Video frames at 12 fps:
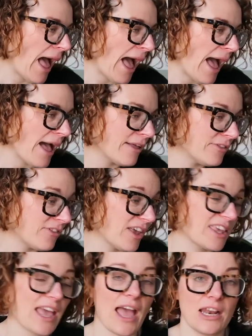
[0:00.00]
And
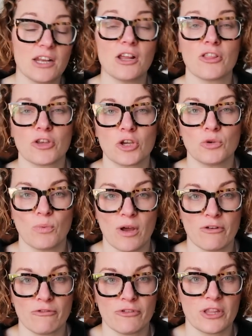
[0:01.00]
again, another good
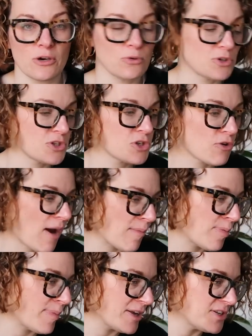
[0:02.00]
one for the old
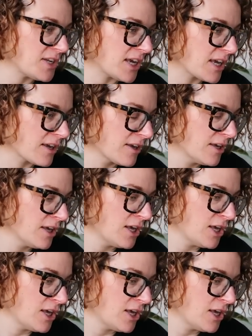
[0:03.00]
scrap busting.